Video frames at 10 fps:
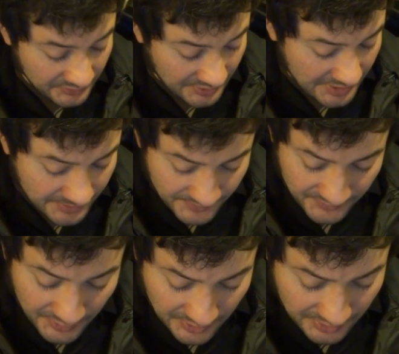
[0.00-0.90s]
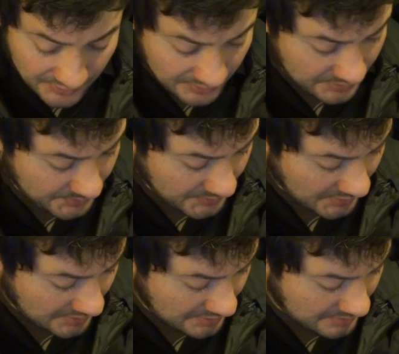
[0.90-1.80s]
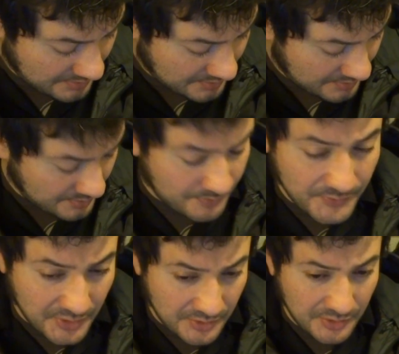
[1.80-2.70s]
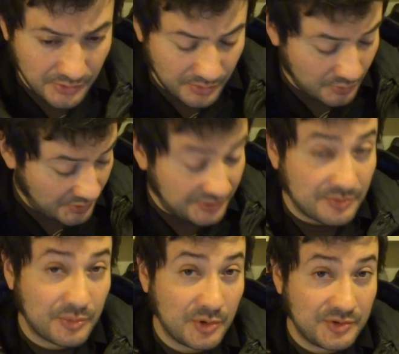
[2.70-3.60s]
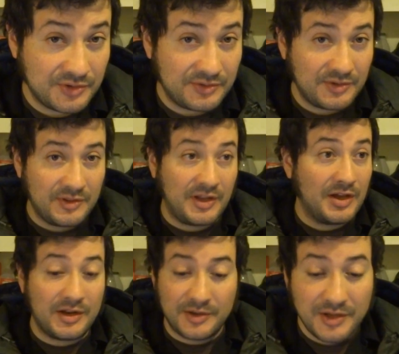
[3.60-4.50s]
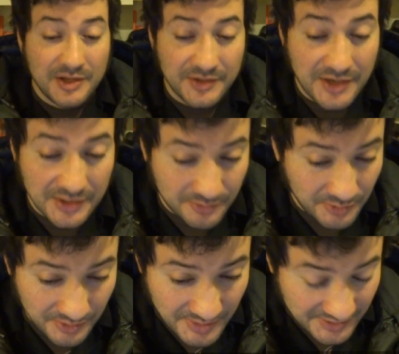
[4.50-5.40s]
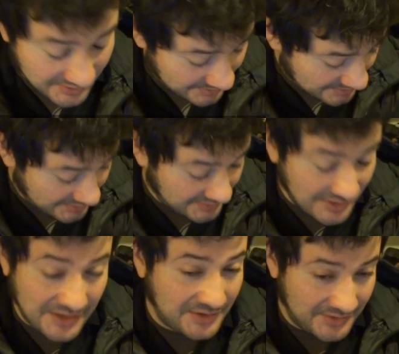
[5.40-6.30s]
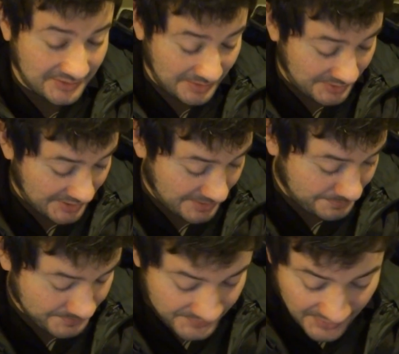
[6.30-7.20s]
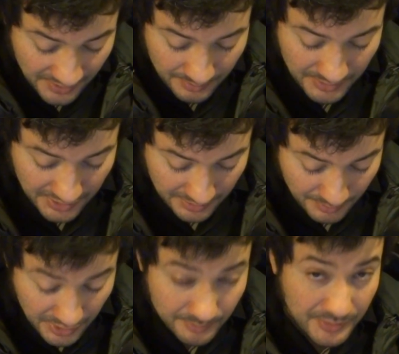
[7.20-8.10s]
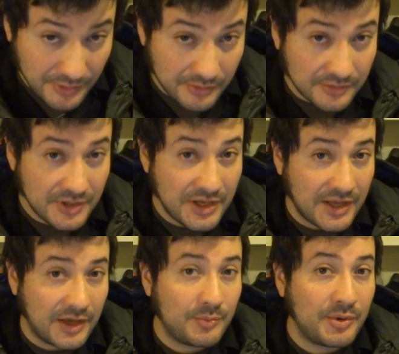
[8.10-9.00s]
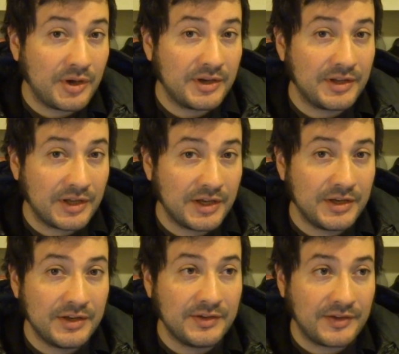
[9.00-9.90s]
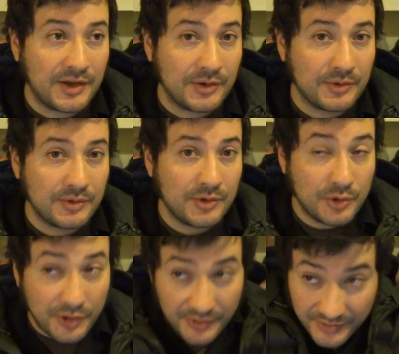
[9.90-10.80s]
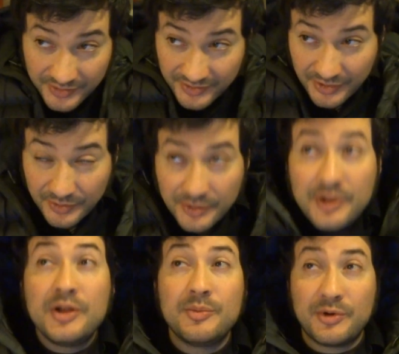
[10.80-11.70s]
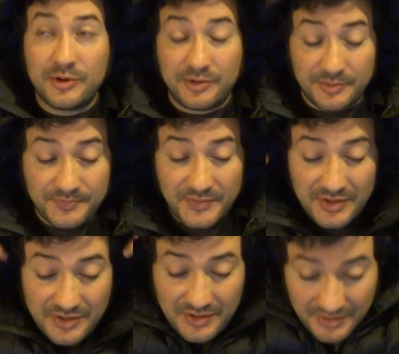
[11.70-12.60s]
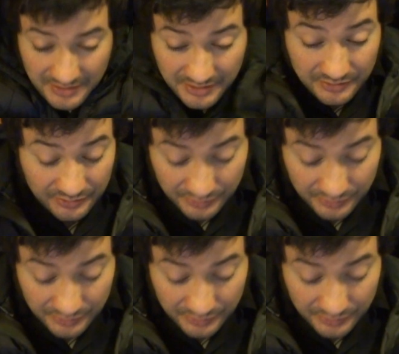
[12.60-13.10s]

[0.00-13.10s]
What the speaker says: So now figured I'd do another recent purchase. They got to me about exactly the same time. My Montbell Alpine light down, hooded down Parka. It is